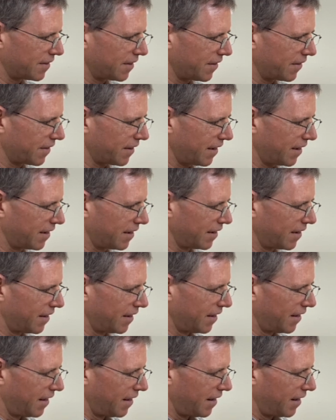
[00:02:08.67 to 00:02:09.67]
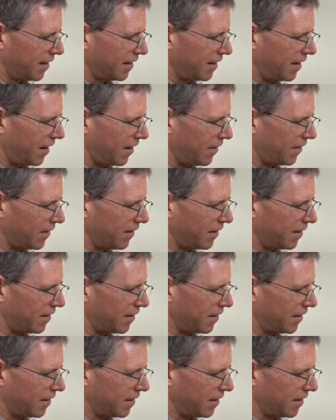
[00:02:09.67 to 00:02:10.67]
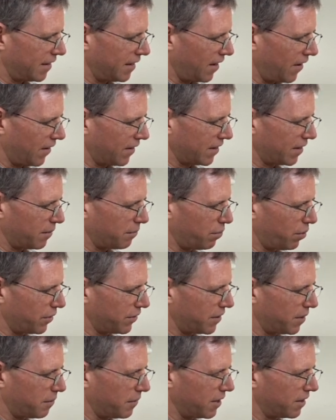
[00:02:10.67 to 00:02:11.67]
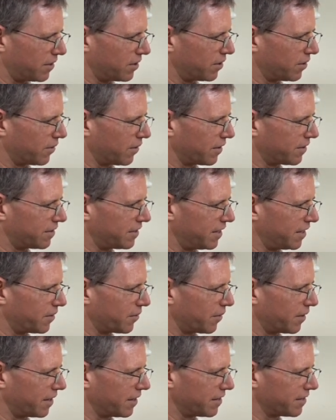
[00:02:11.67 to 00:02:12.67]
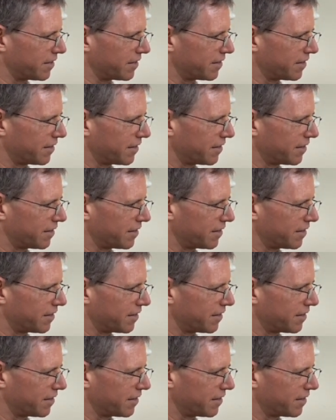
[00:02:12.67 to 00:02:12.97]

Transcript: Okay. Now I'm going to put them into a sequence